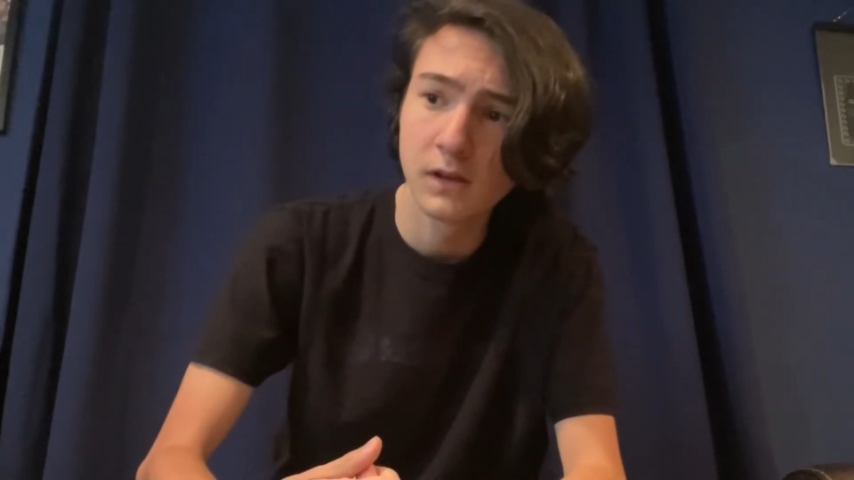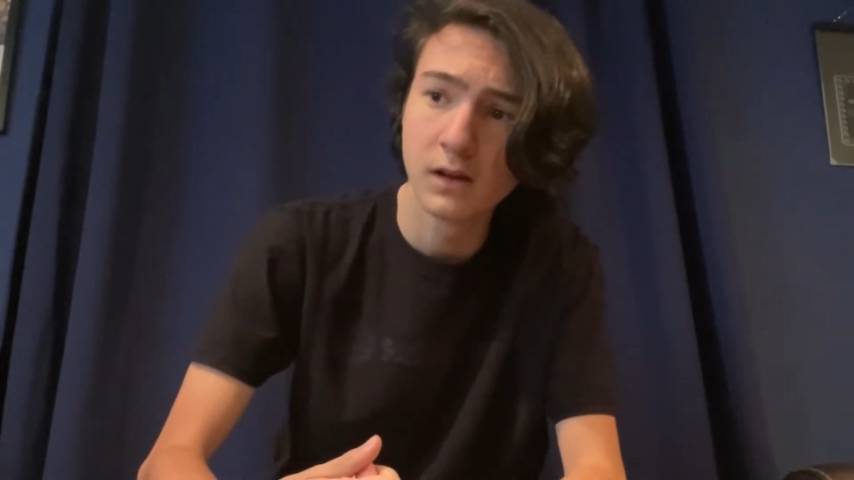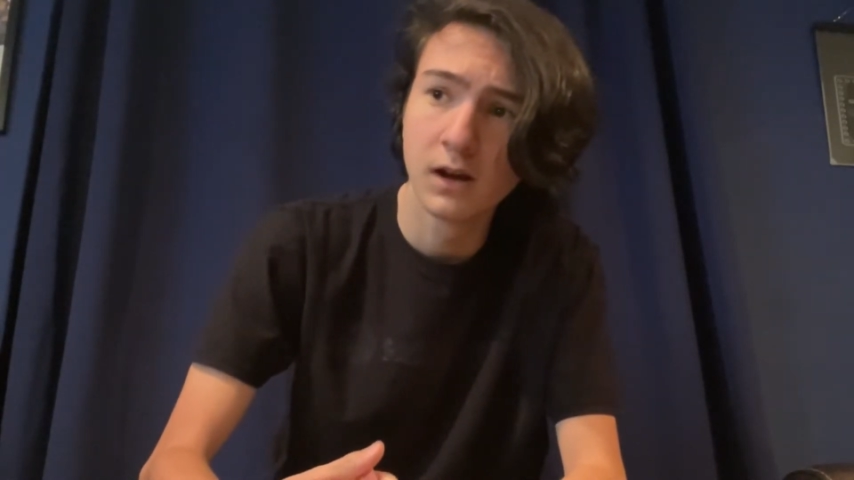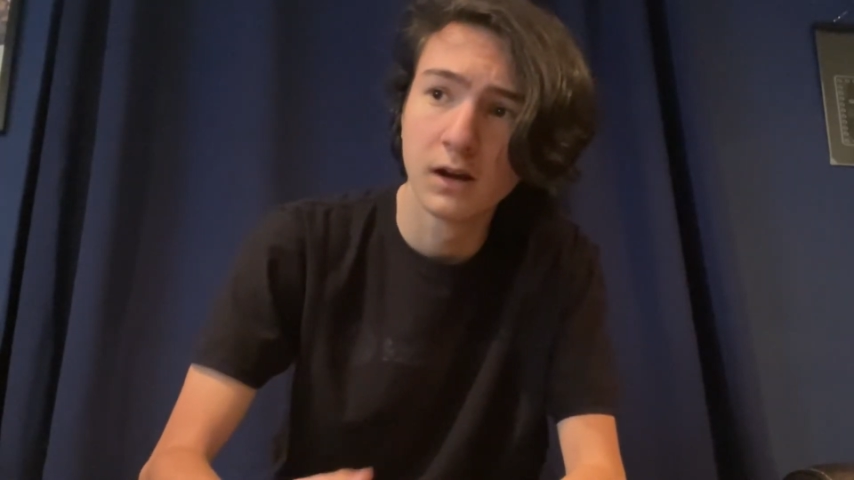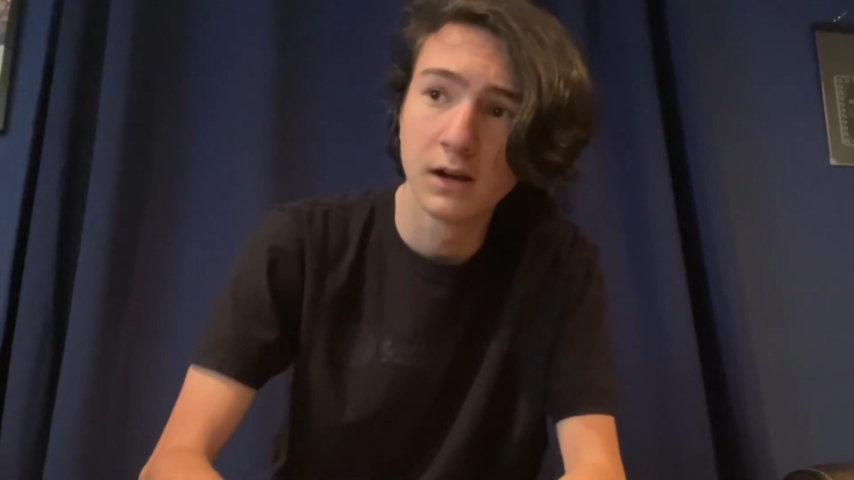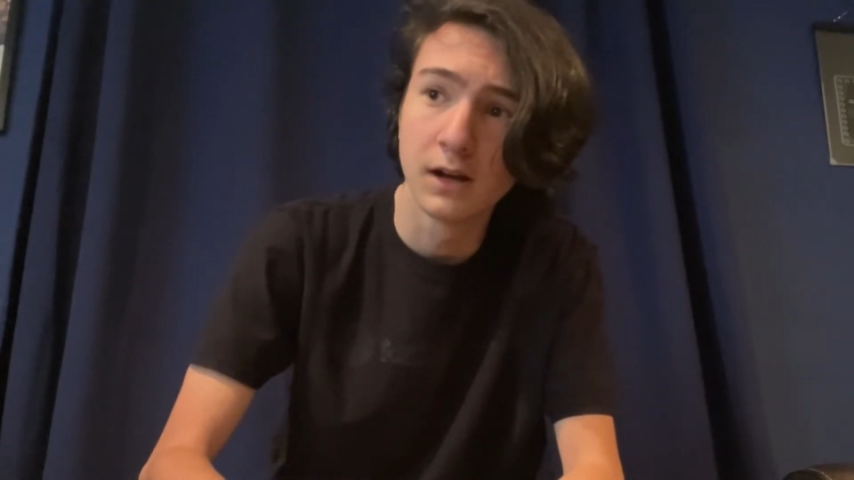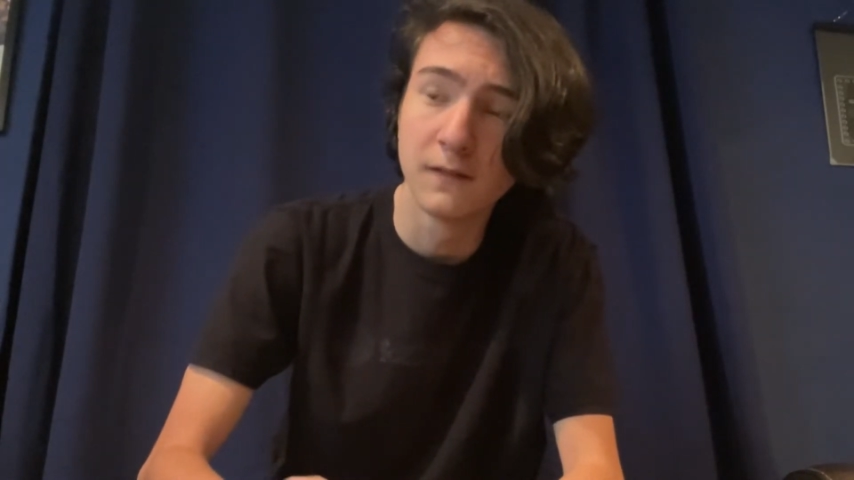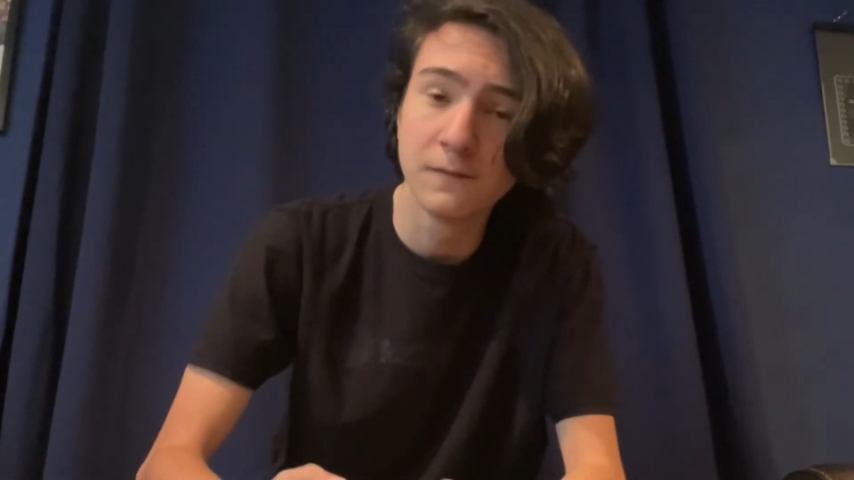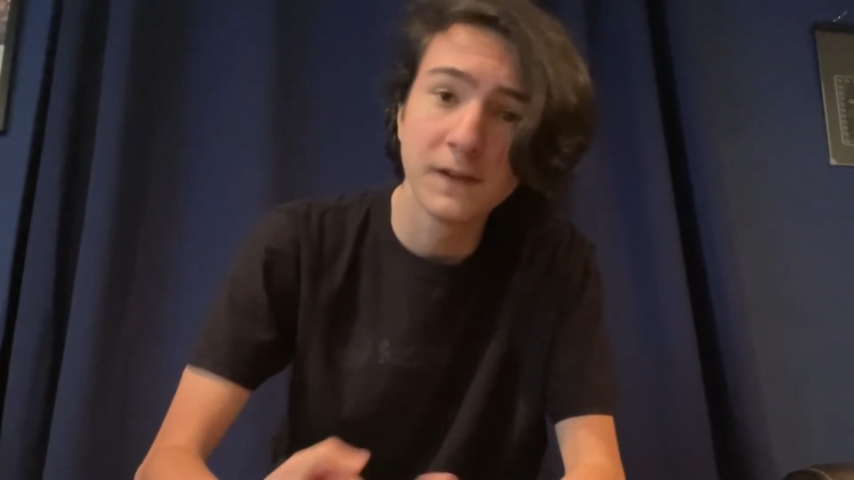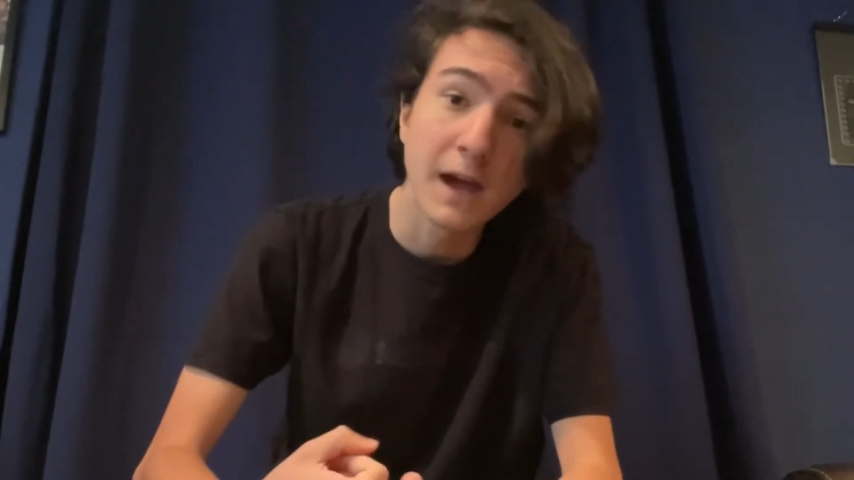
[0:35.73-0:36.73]
uh,
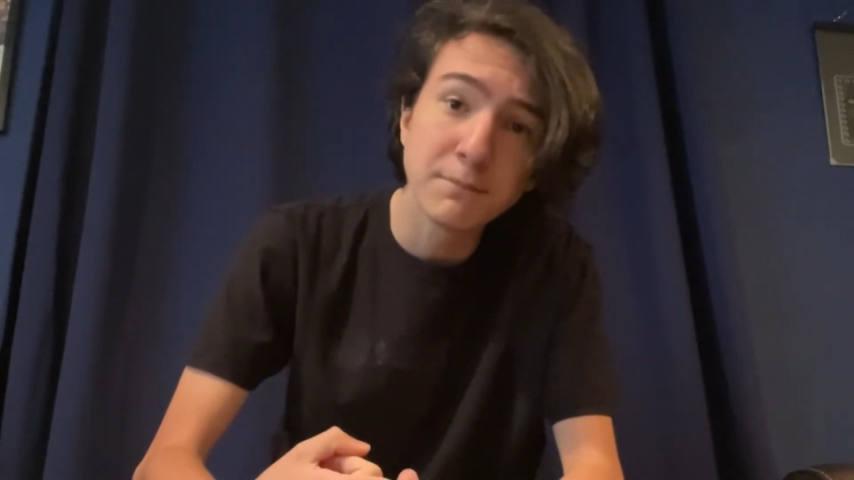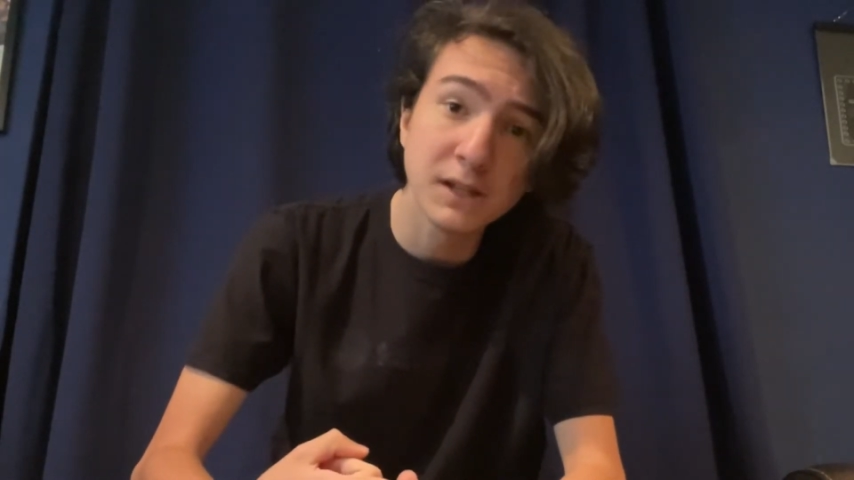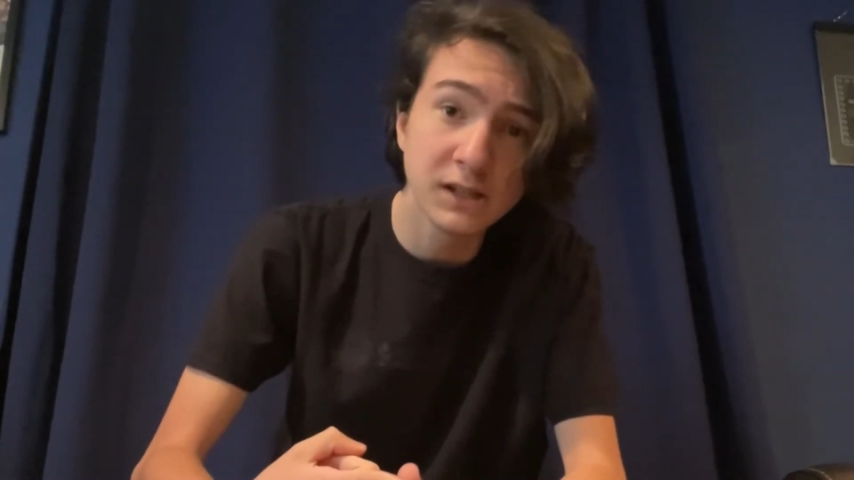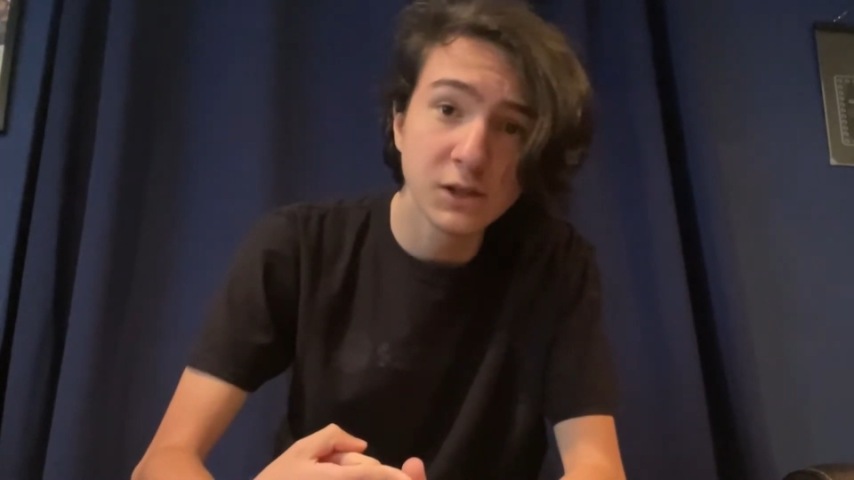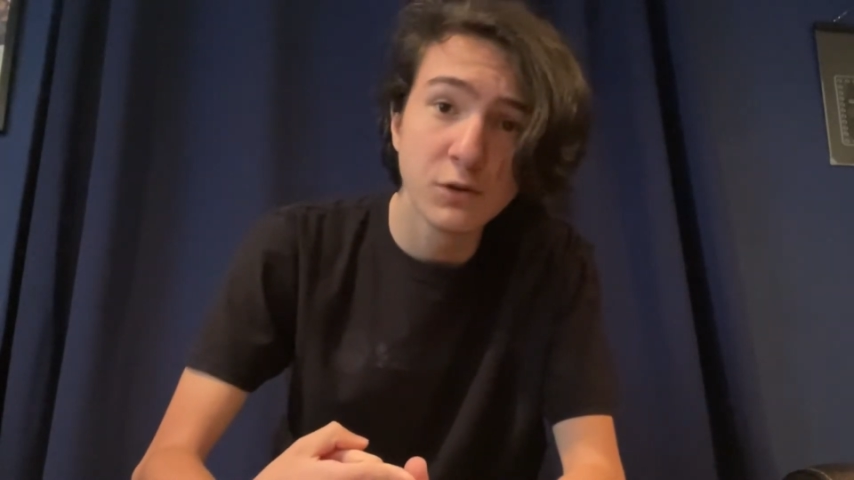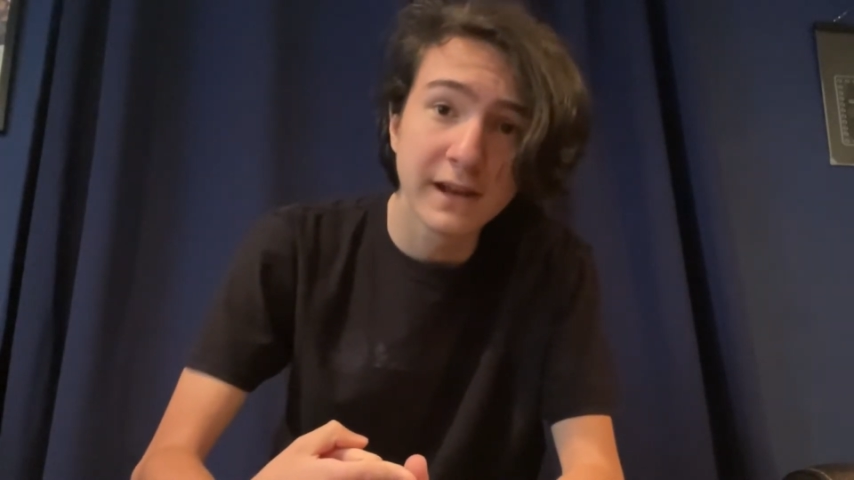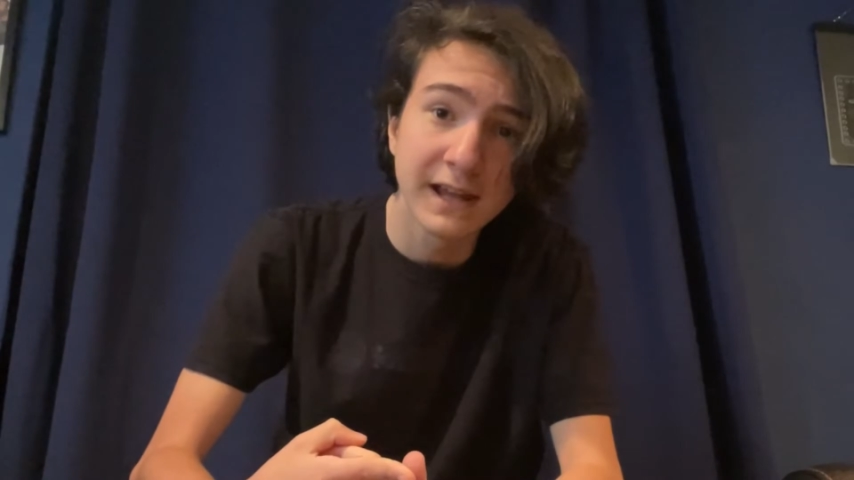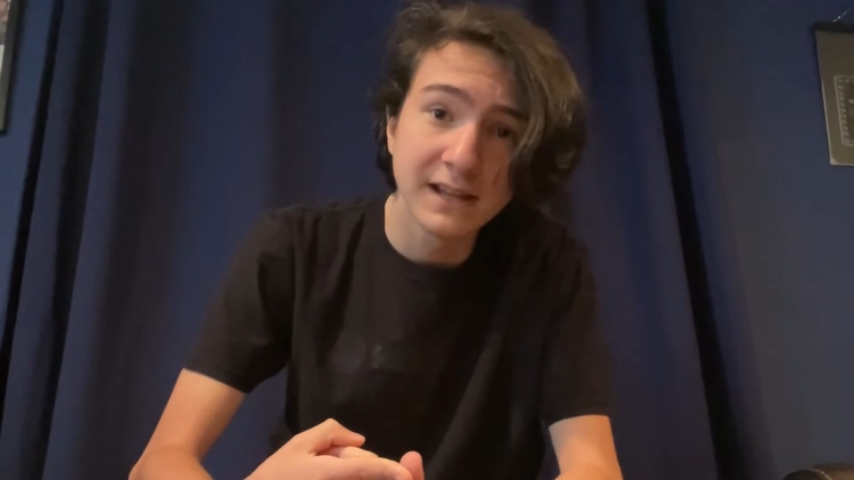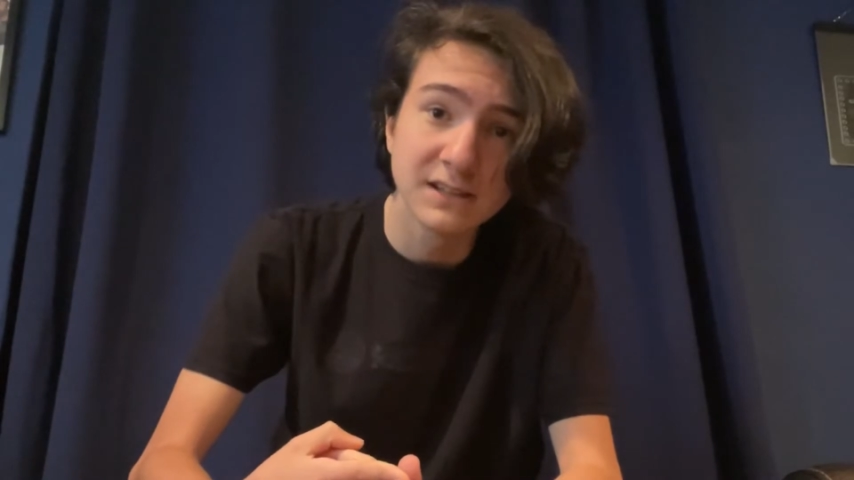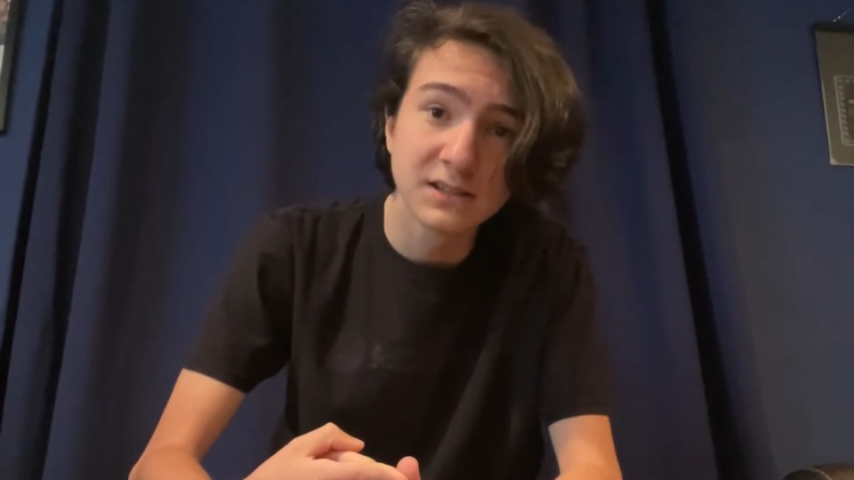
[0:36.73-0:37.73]
VIP Q and
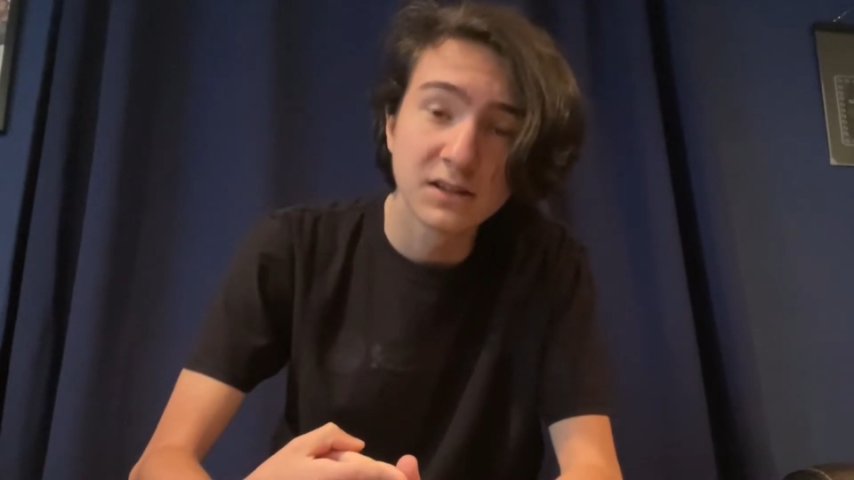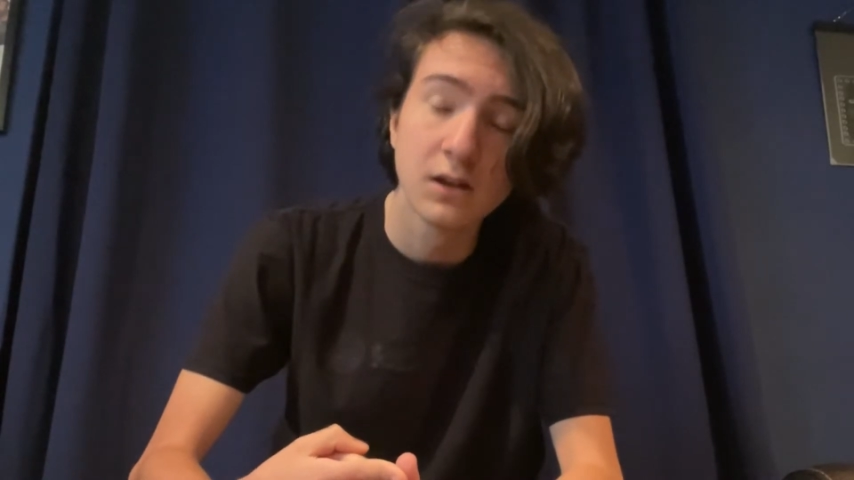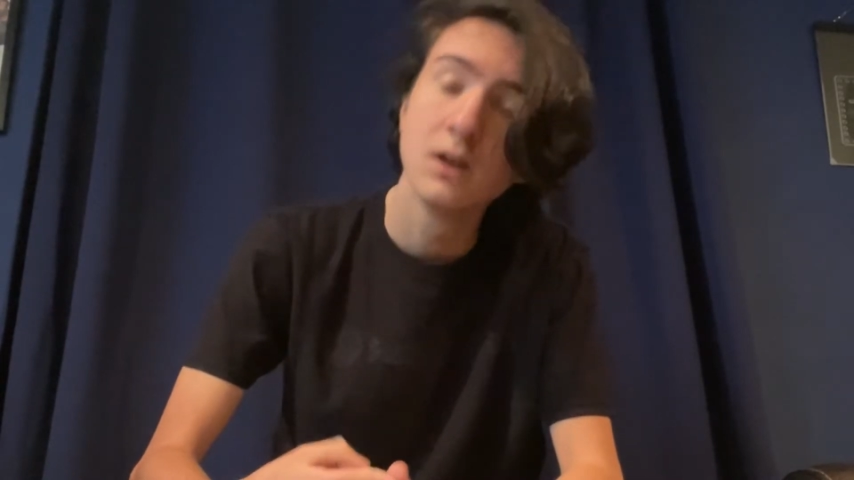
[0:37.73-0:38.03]
A's